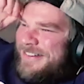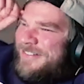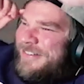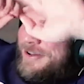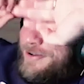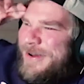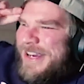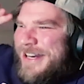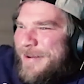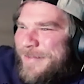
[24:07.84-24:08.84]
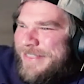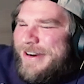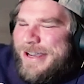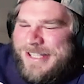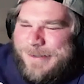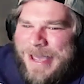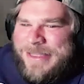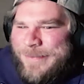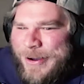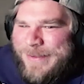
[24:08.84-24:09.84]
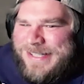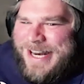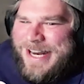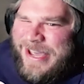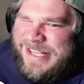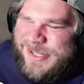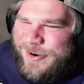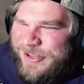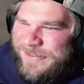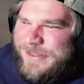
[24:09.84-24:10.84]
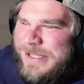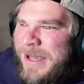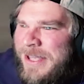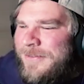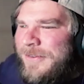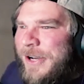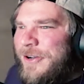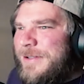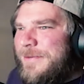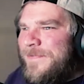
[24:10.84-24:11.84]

Real quick, number 3. It's about the Bombers anyway, sort of. It's about the Freos.